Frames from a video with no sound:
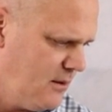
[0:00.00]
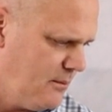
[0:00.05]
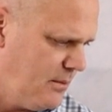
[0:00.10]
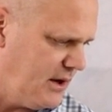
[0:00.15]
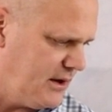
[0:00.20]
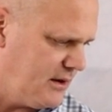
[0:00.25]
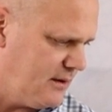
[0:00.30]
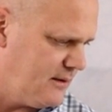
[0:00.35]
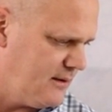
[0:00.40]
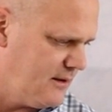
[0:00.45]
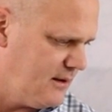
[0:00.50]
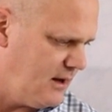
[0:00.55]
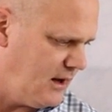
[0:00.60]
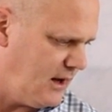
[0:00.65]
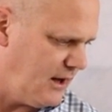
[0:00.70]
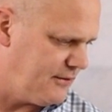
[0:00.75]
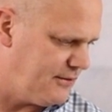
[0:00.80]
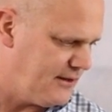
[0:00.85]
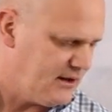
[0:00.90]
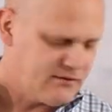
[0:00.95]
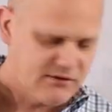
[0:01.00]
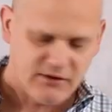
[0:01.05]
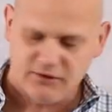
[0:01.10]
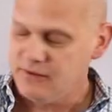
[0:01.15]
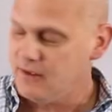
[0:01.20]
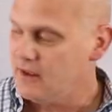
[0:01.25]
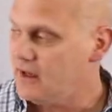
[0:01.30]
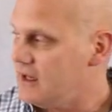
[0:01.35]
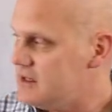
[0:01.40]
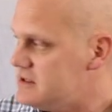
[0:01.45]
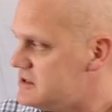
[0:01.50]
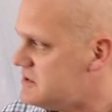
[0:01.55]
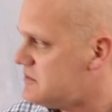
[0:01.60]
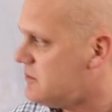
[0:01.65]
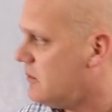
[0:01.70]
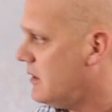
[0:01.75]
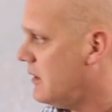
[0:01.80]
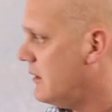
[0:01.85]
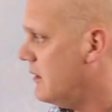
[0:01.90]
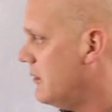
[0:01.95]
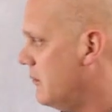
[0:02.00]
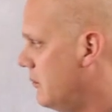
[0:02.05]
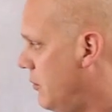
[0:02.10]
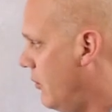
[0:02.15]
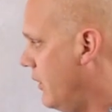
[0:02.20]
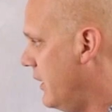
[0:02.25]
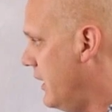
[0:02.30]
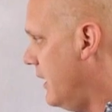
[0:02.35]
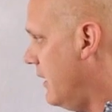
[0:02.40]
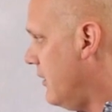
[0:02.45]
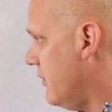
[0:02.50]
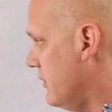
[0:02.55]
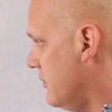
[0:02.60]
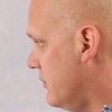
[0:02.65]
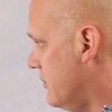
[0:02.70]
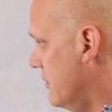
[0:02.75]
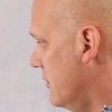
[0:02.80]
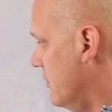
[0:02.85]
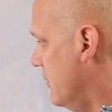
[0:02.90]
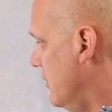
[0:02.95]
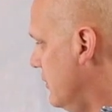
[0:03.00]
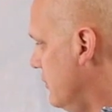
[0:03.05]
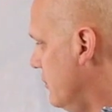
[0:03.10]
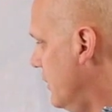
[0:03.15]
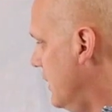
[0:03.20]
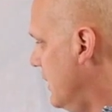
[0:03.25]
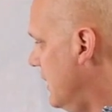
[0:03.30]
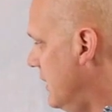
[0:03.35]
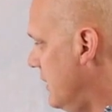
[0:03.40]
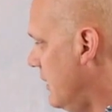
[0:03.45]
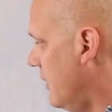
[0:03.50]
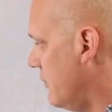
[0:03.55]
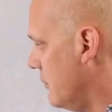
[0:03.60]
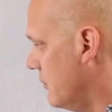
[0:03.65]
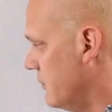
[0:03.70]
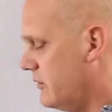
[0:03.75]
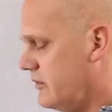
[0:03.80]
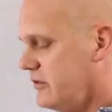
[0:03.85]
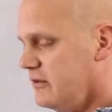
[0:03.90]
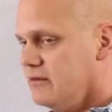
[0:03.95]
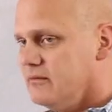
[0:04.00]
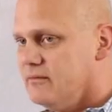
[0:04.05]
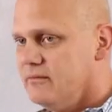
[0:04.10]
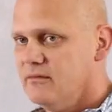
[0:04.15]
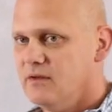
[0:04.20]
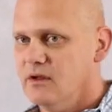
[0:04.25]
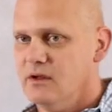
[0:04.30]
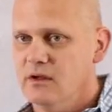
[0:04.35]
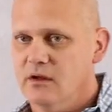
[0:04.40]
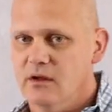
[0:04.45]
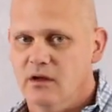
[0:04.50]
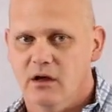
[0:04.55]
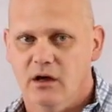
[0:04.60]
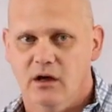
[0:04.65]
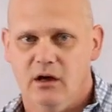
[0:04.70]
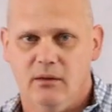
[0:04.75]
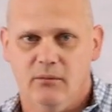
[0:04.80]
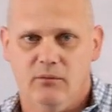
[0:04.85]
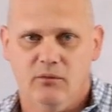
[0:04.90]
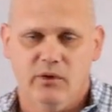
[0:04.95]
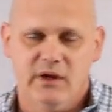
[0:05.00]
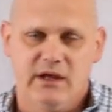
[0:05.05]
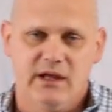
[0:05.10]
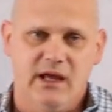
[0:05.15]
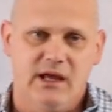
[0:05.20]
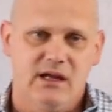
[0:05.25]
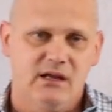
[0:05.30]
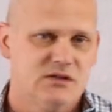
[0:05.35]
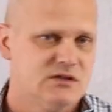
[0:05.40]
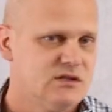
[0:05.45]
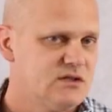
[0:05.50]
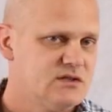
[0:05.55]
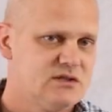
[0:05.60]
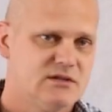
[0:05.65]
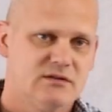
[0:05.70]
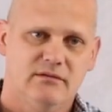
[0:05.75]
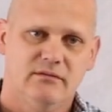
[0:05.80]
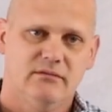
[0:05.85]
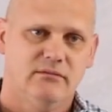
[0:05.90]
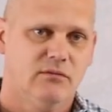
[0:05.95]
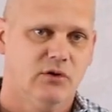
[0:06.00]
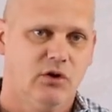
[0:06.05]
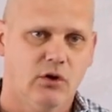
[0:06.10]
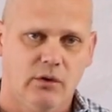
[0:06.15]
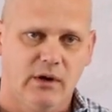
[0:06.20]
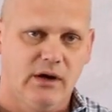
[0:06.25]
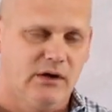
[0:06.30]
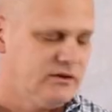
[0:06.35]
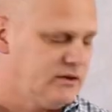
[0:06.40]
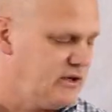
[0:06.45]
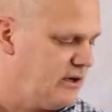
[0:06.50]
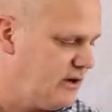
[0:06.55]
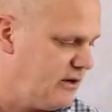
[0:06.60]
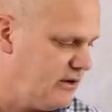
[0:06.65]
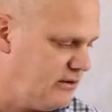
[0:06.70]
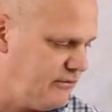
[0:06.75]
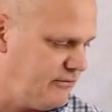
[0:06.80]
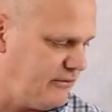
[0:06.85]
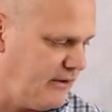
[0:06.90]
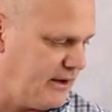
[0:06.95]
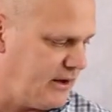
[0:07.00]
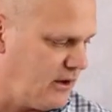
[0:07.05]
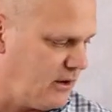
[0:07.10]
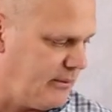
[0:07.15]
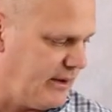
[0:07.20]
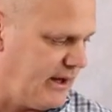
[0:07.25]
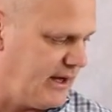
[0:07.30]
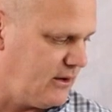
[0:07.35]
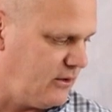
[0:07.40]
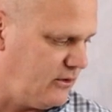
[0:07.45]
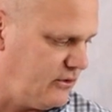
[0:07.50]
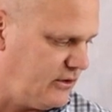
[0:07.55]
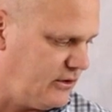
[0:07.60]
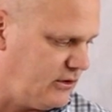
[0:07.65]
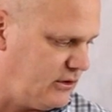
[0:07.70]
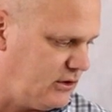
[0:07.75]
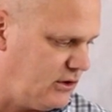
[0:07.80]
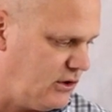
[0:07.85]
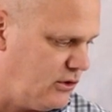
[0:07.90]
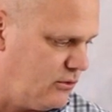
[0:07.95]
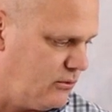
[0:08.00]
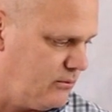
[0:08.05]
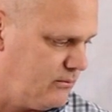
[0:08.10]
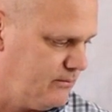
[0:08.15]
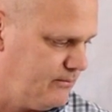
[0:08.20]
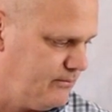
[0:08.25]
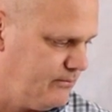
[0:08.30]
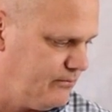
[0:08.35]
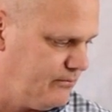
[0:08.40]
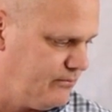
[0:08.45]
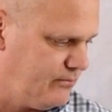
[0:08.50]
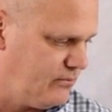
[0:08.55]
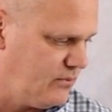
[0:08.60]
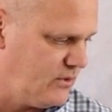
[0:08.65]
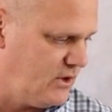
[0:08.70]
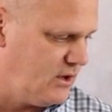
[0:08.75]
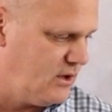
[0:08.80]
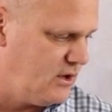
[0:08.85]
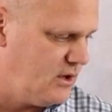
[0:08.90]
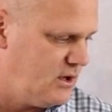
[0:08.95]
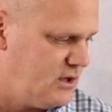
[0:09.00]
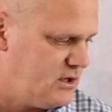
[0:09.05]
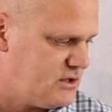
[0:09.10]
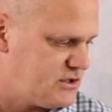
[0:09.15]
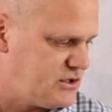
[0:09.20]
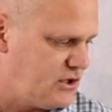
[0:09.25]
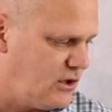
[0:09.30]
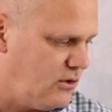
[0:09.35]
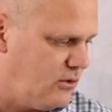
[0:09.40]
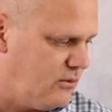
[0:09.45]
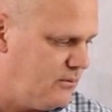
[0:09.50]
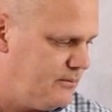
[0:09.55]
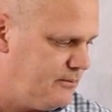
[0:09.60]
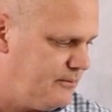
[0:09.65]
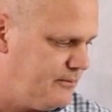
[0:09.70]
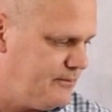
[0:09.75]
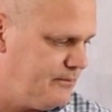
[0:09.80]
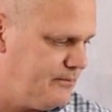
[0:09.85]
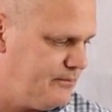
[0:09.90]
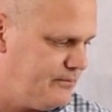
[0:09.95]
But I think the thing I just want to point out is, is we need others. Um, we can't just go out there and fight our battles all alone. So,